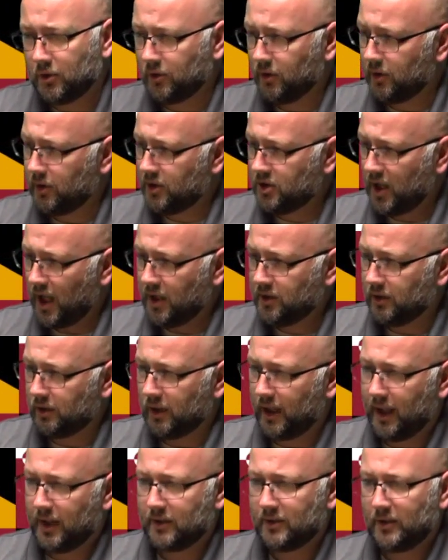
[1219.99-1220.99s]
which is going to change the
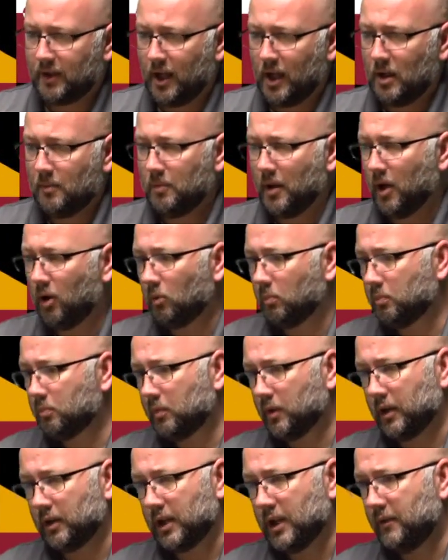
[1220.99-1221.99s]
landscape,
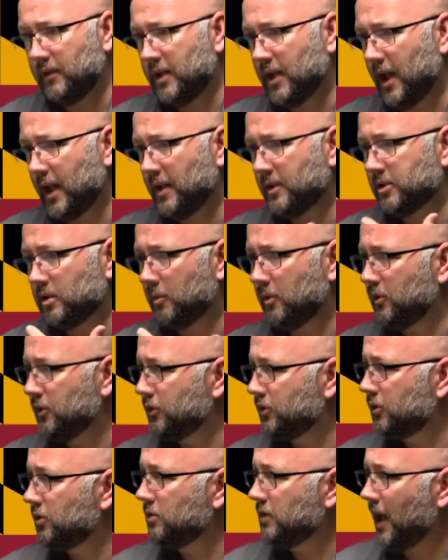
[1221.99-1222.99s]
help alleviate some of
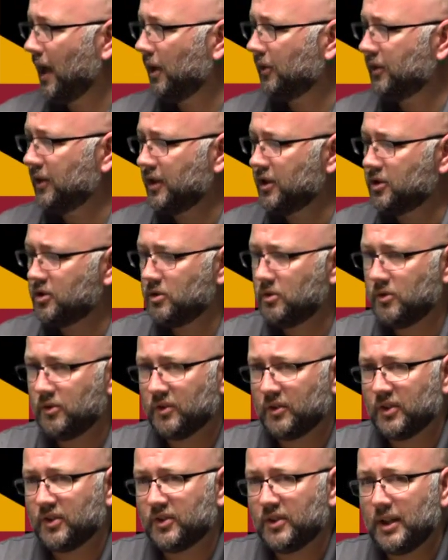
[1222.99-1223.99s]
the student housing
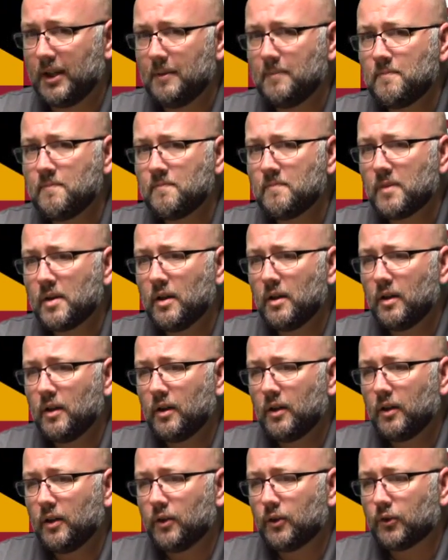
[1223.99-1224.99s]
issues in the city.
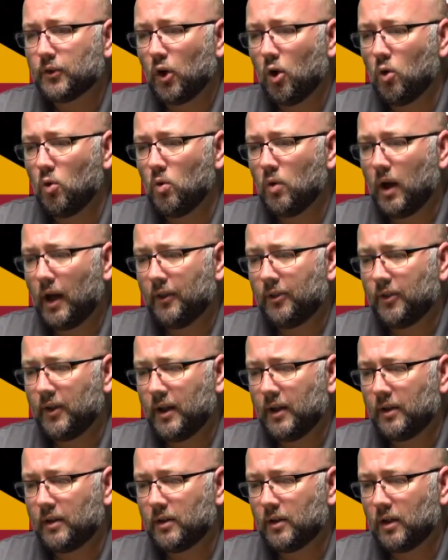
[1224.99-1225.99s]
So I
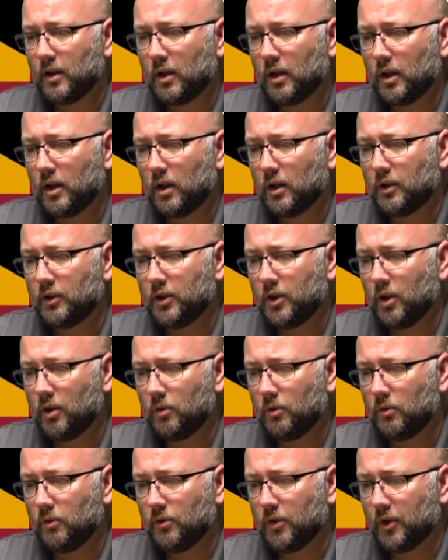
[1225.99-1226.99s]
think
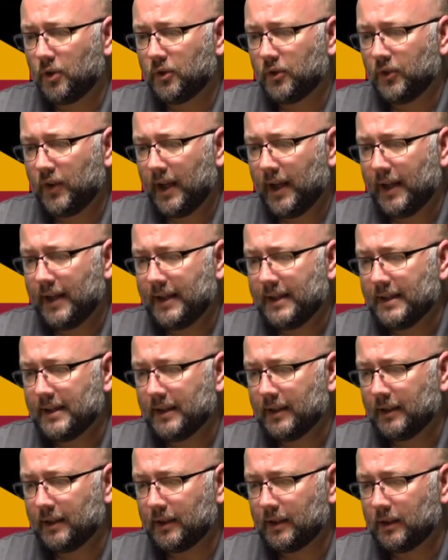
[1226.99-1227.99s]
there's
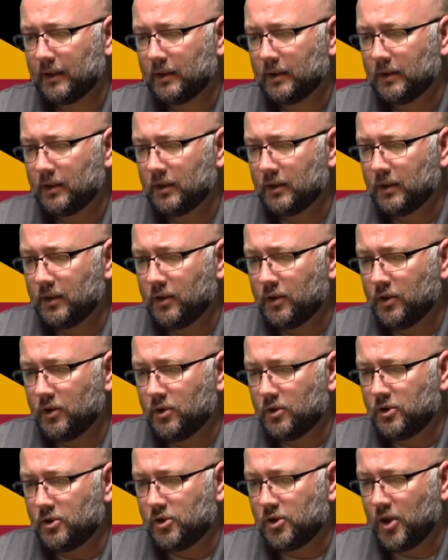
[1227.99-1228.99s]
a
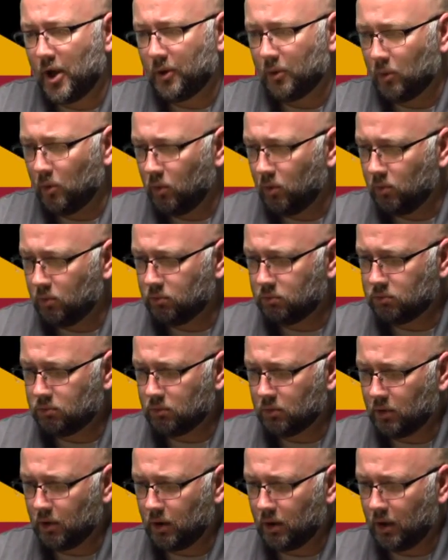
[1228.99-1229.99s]
general
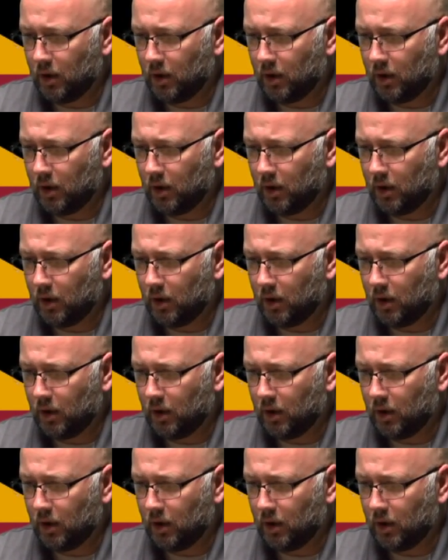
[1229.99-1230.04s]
